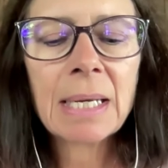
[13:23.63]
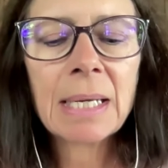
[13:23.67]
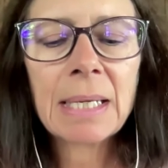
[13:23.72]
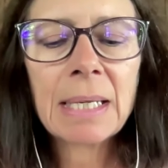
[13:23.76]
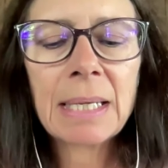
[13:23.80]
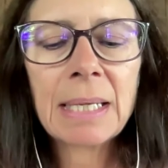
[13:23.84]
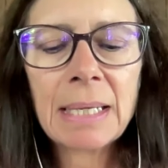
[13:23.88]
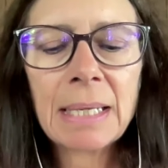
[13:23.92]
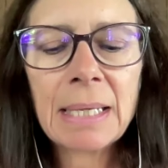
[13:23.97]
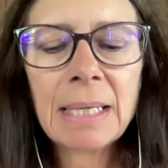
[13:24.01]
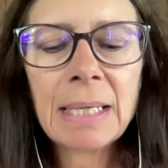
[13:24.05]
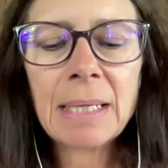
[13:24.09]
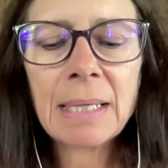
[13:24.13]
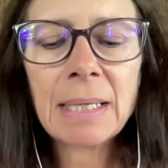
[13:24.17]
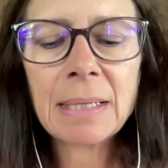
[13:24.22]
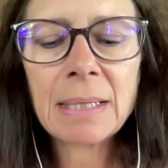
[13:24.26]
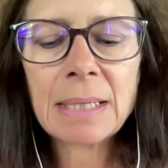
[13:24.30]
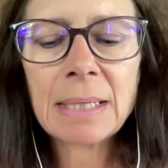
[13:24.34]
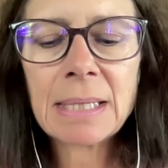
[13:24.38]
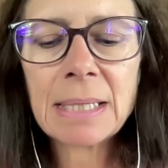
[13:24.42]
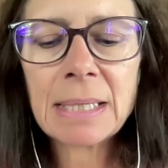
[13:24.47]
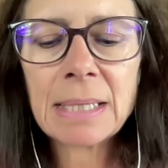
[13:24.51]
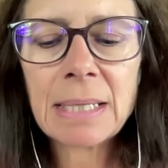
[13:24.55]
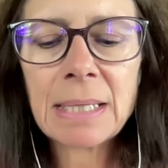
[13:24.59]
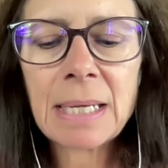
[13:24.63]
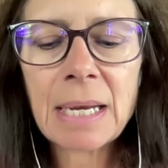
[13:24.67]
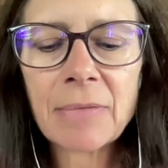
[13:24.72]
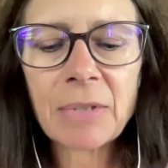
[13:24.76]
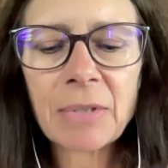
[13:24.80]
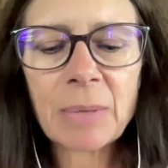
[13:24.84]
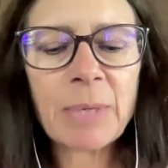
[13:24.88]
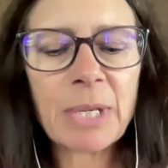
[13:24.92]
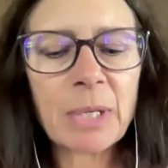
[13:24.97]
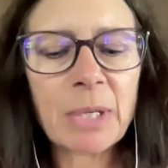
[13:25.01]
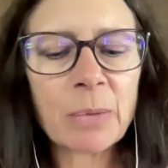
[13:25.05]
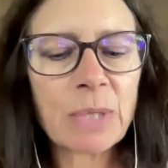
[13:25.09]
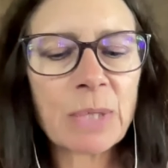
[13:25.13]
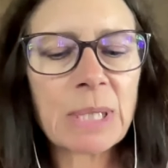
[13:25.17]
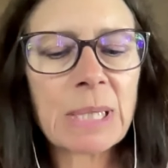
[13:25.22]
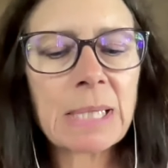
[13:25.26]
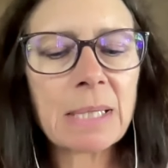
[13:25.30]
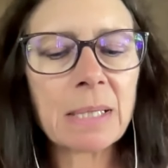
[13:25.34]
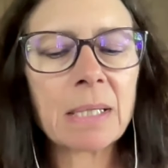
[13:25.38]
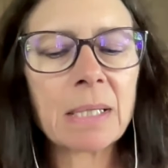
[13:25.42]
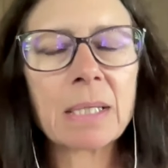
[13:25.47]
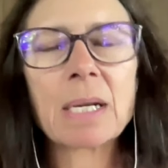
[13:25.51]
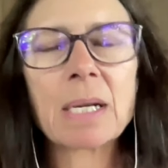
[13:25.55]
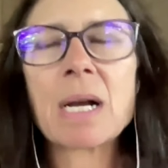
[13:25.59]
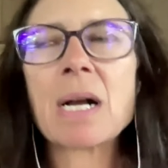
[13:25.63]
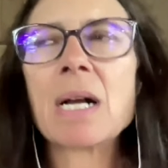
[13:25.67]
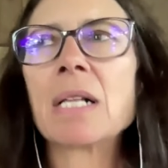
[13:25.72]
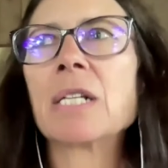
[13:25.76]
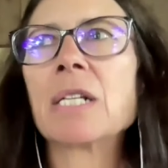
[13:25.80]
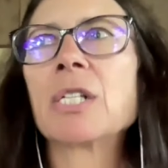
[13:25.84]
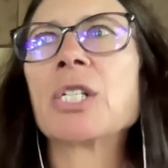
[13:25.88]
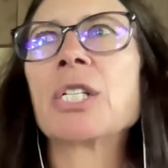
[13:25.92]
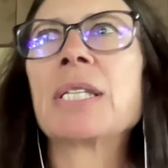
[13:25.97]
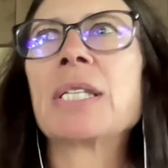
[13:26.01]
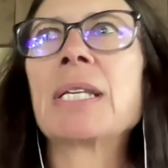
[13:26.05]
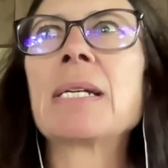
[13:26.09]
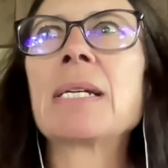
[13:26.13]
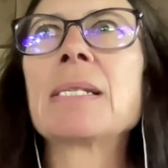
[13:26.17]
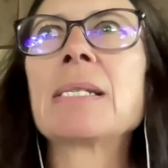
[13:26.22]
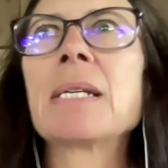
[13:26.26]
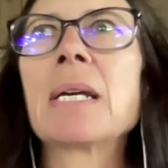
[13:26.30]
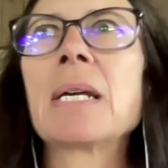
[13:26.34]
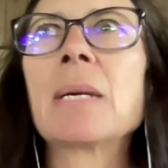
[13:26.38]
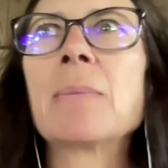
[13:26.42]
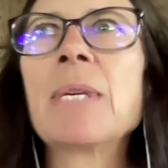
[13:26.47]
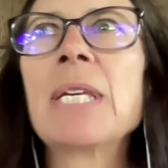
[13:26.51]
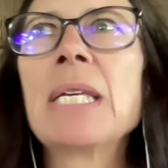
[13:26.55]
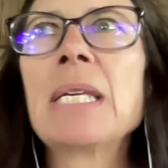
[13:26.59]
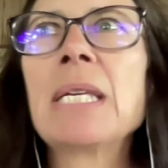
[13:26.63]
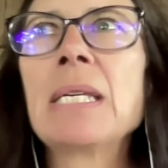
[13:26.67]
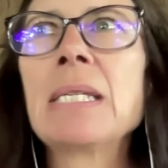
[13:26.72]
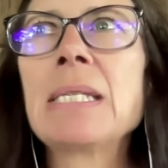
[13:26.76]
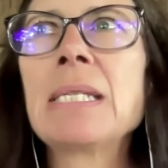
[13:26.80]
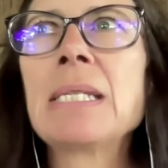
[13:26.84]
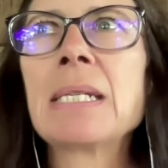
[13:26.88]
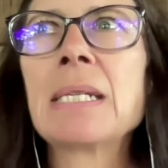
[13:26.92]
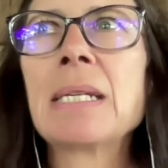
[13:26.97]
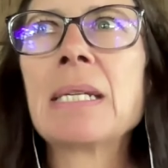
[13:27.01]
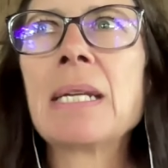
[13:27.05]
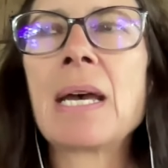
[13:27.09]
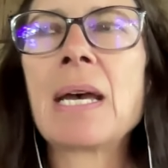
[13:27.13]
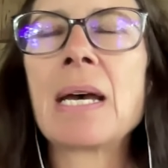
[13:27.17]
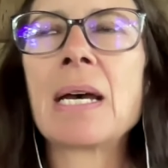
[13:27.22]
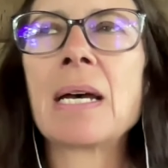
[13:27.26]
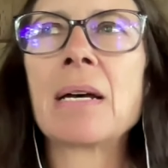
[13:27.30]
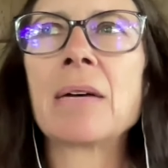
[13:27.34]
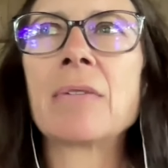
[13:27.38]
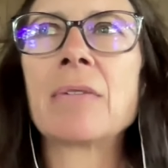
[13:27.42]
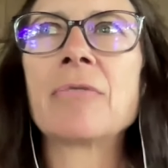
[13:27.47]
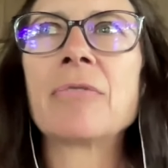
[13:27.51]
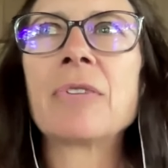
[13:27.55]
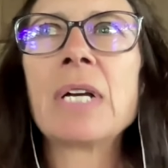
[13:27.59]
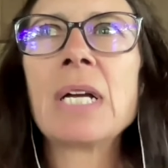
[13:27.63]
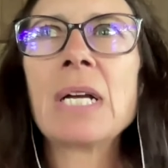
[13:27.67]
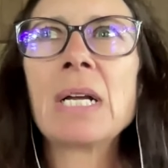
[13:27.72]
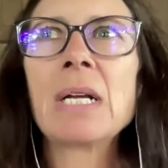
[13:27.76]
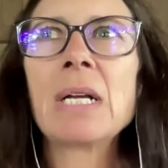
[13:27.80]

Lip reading: he did have, and Ben was still in college at that time, he did have